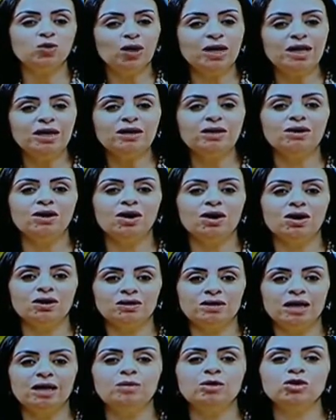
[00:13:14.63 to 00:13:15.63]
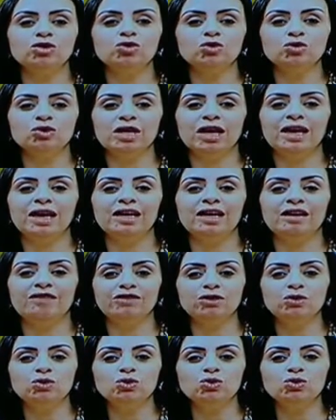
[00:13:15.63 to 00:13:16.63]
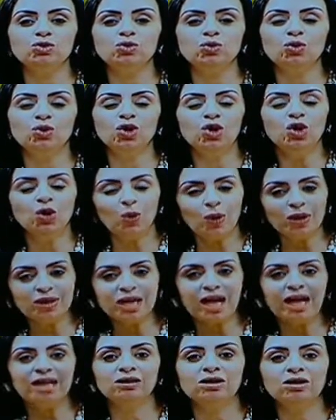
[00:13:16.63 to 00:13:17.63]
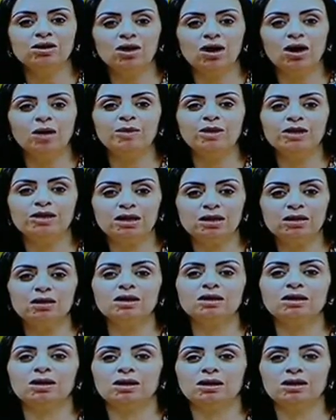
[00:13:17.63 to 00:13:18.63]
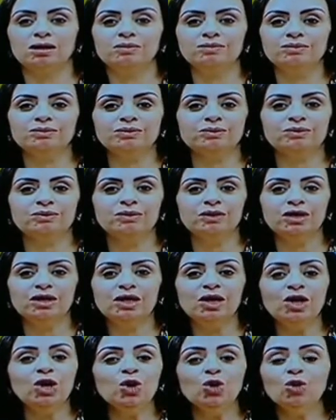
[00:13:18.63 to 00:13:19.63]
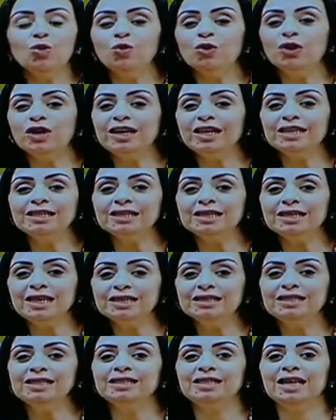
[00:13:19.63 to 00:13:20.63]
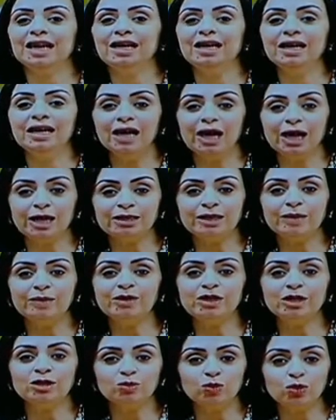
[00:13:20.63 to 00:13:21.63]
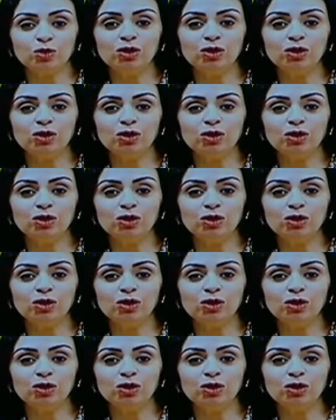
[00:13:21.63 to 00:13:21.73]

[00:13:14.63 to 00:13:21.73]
to create the best environment for the family, men and women and children,